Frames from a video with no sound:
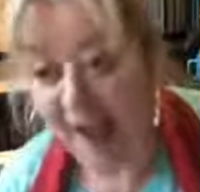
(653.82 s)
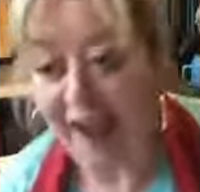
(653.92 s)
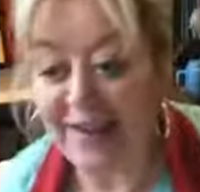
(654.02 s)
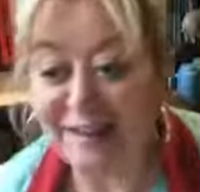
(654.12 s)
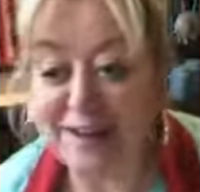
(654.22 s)

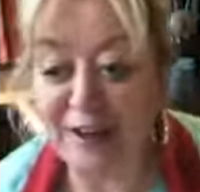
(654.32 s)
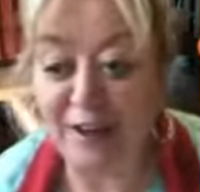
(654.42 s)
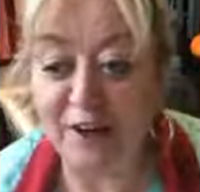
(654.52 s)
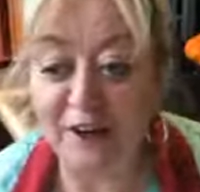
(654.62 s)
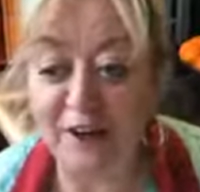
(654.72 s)
I just
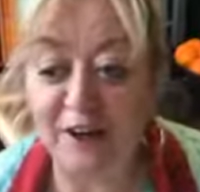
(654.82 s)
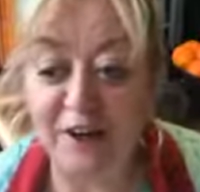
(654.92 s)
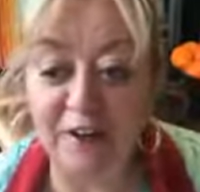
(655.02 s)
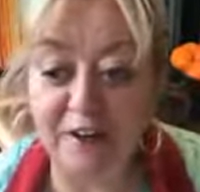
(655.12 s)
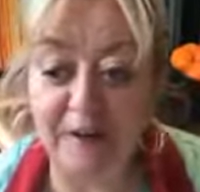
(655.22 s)

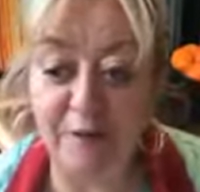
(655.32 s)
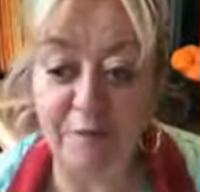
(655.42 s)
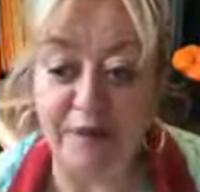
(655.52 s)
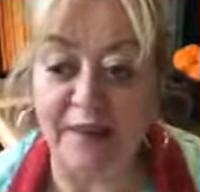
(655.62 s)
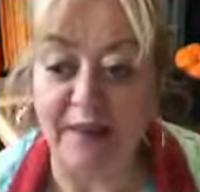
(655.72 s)
heard
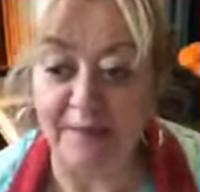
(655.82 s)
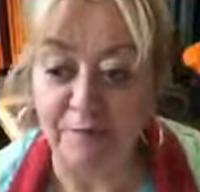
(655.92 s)
company.